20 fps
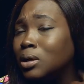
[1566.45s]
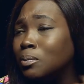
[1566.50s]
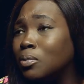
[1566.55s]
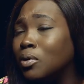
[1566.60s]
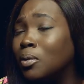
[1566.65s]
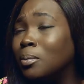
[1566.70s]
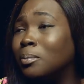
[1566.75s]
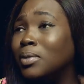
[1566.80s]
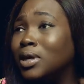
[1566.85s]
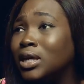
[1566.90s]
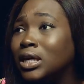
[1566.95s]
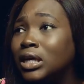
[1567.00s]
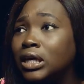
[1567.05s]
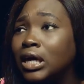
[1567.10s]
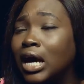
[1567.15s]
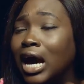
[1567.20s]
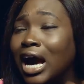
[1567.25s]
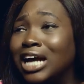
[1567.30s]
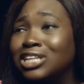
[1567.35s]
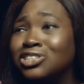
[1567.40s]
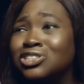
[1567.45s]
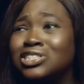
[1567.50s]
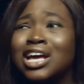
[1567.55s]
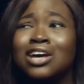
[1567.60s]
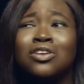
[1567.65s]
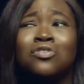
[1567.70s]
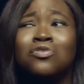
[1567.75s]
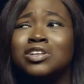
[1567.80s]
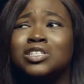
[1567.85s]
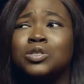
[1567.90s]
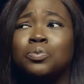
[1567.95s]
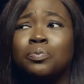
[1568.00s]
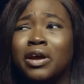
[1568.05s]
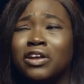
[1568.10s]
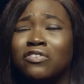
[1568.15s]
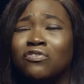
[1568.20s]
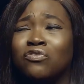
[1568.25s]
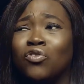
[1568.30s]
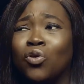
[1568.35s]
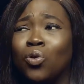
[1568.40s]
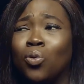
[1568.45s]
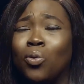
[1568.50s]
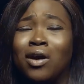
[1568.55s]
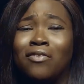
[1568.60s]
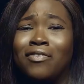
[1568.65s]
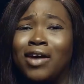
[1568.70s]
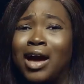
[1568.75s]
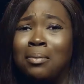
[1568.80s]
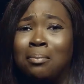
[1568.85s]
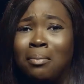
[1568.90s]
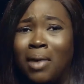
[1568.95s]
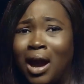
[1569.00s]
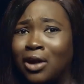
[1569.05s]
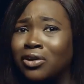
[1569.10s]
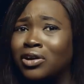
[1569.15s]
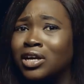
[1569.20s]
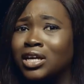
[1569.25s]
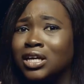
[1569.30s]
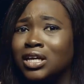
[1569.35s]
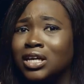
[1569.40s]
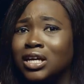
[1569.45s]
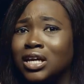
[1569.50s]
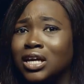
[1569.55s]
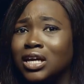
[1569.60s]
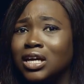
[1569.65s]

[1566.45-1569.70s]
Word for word: But me, just out of respect for whoever I marry,